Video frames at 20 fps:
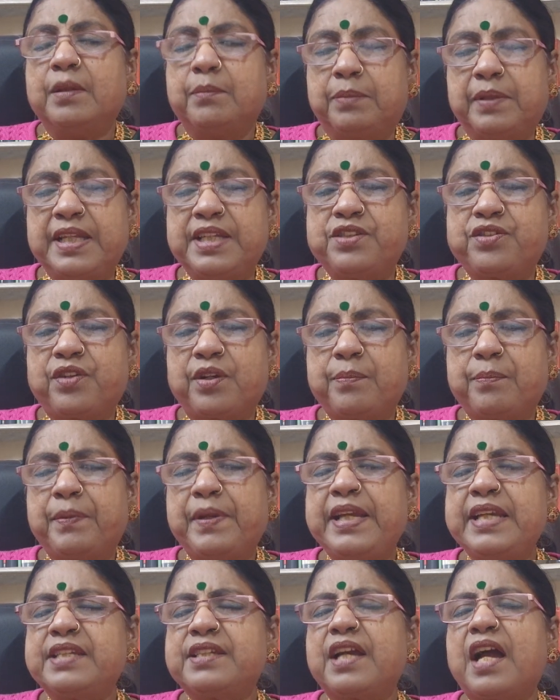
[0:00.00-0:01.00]
Please
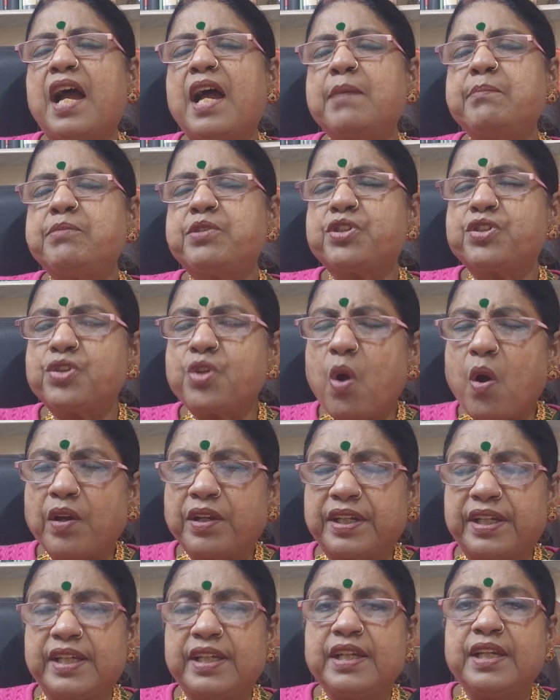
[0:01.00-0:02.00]
repeat, I'm
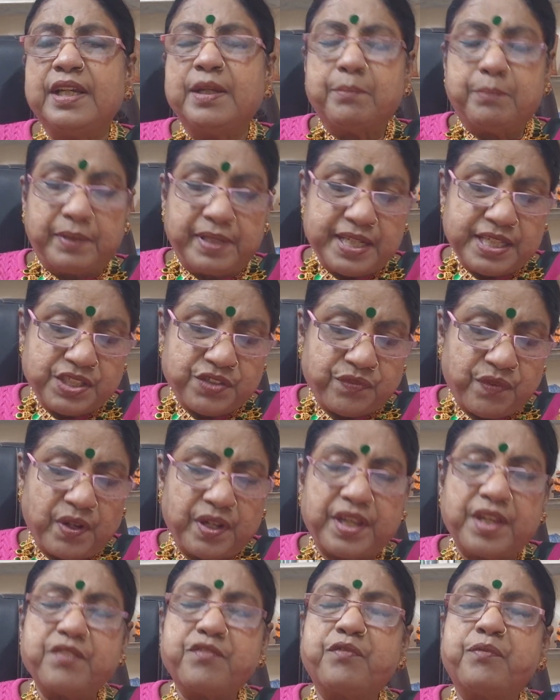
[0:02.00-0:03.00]
sorry. Please
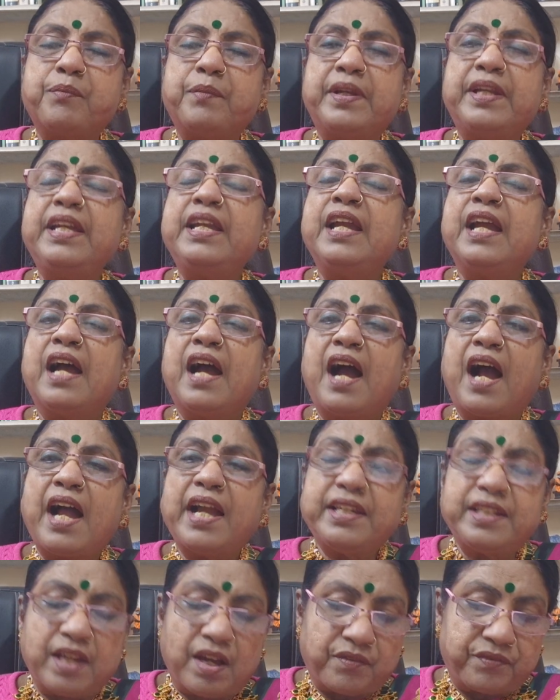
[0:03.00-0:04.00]
forgive me.
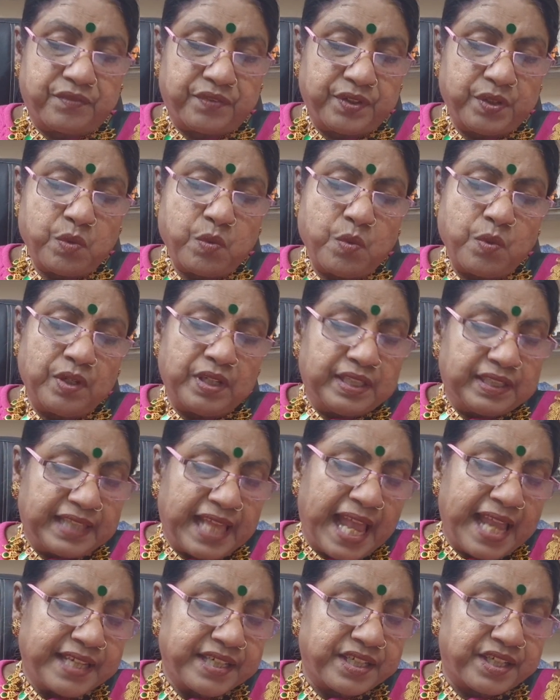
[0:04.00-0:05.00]
I love you.
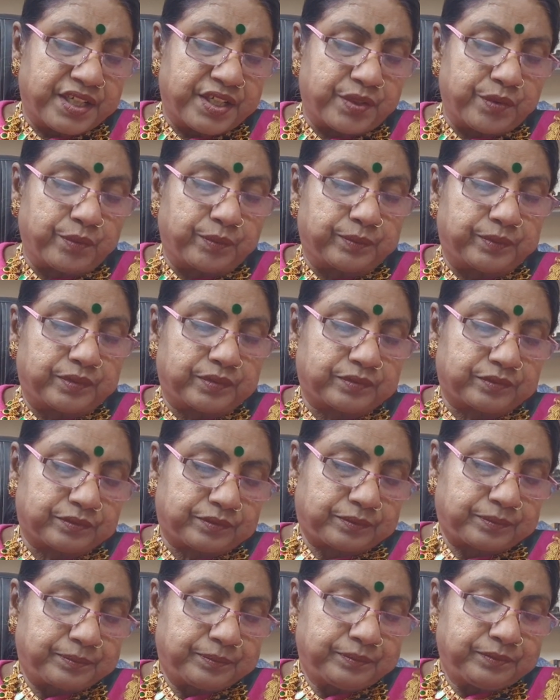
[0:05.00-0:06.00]
Thank you.
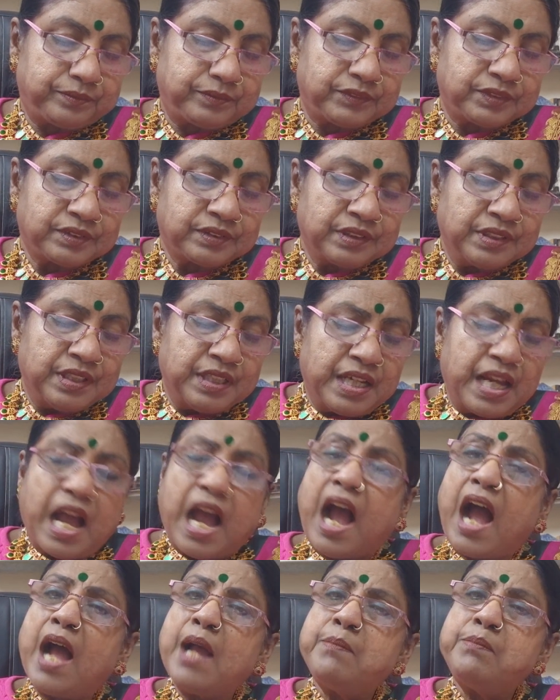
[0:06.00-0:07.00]

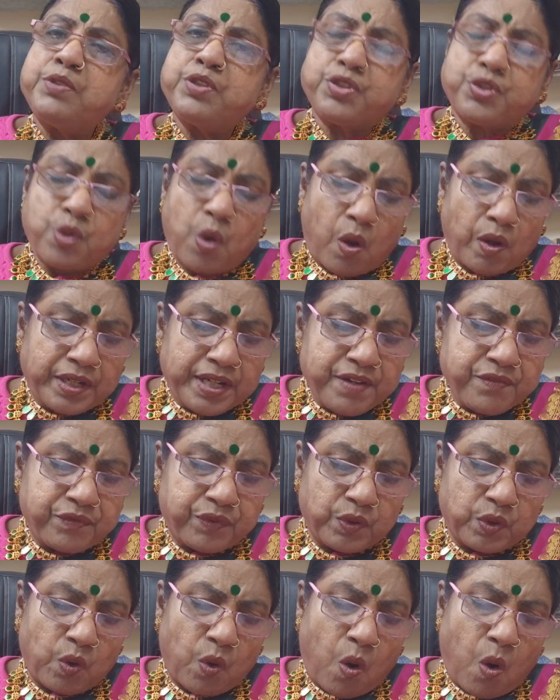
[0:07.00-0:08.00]
I'm sorry
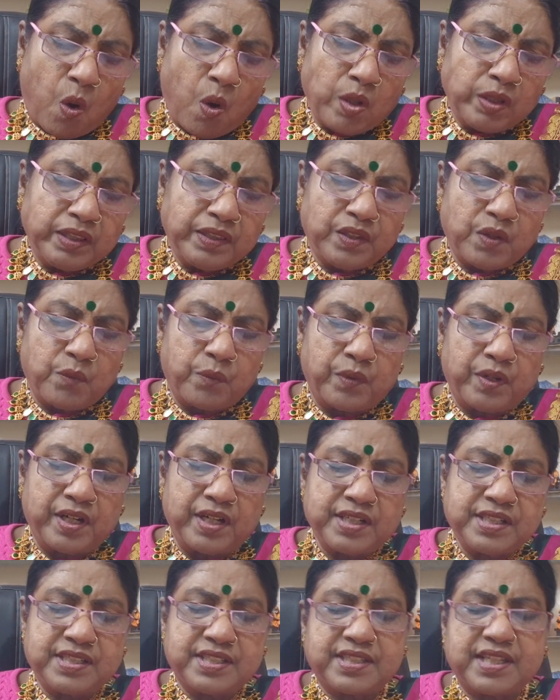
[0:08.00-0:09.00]
for all the
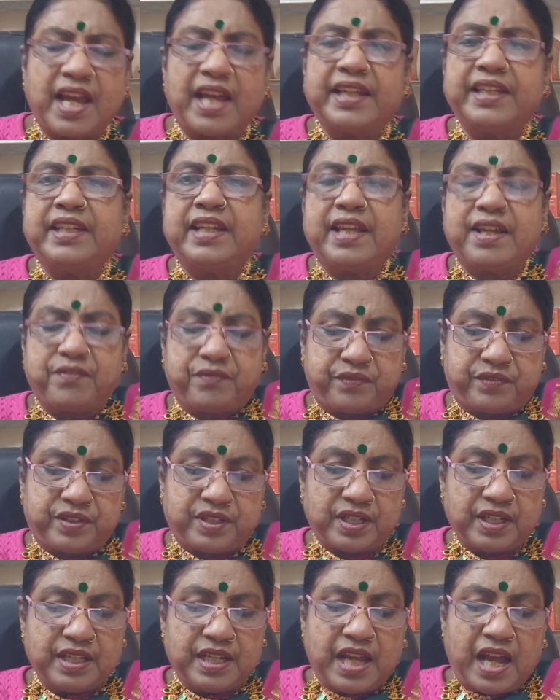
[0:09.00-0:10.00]
words I
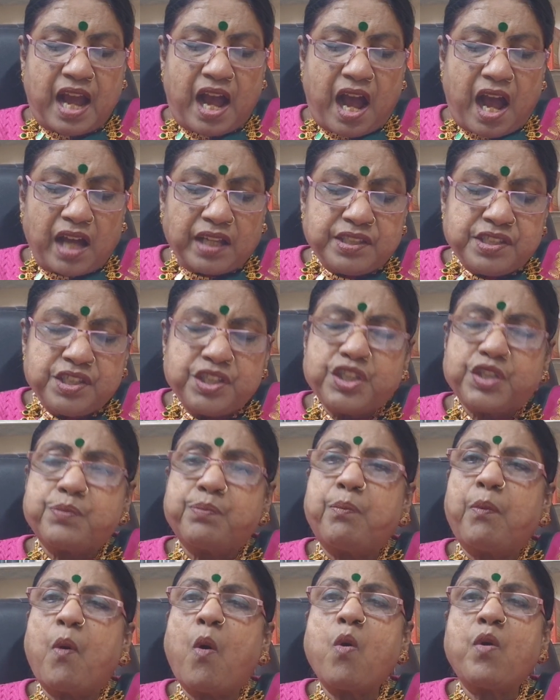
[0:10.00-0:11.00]
left
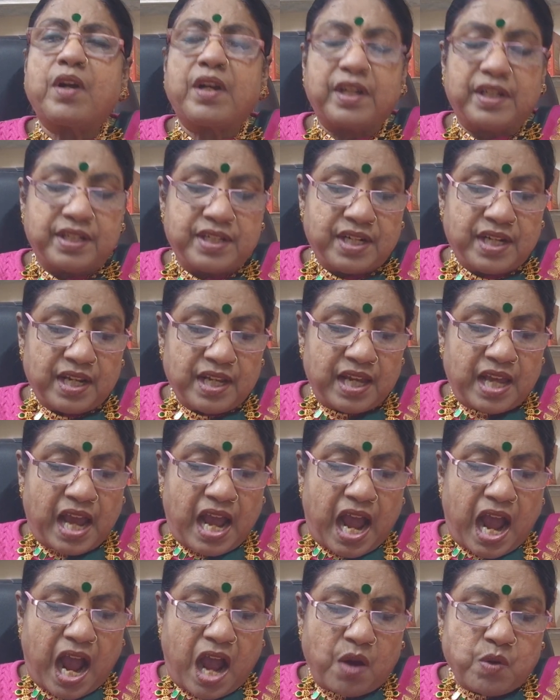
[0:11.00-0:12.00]
unspoken
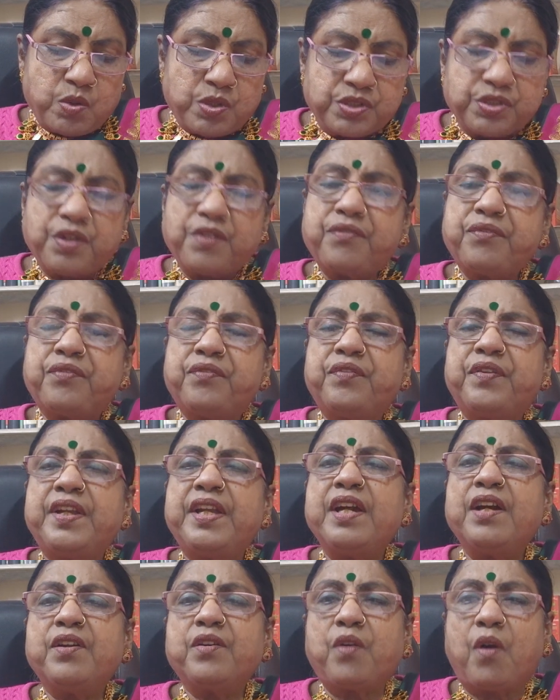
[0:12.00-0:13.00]
out of
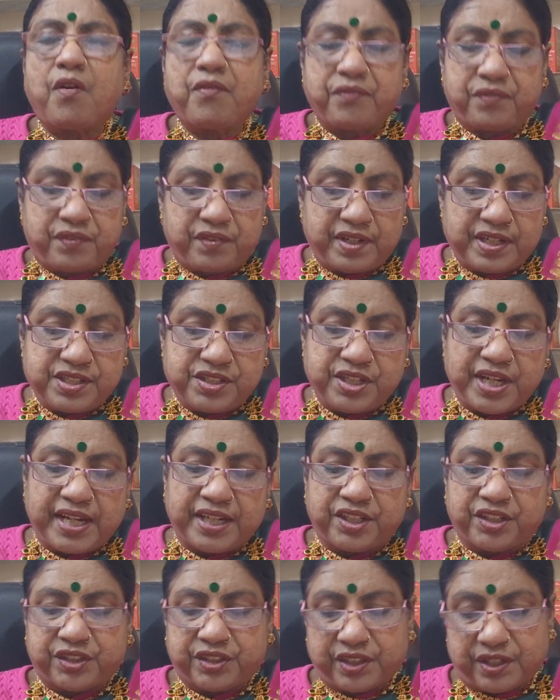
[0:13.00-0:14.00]
fear of
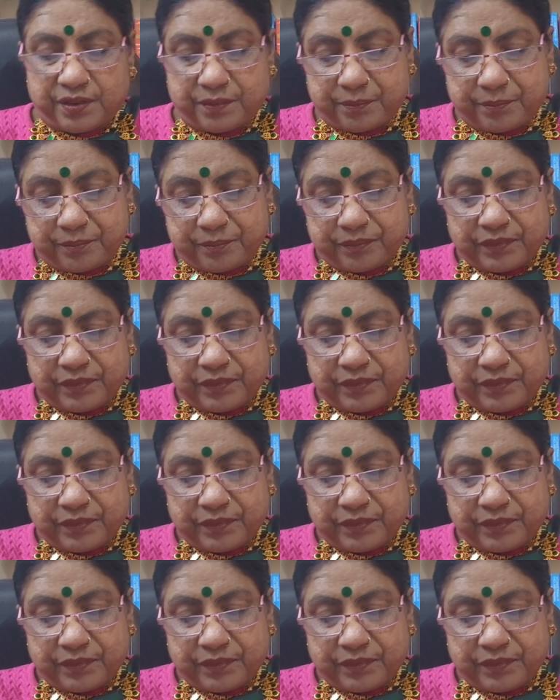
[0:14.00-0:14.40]
rejection.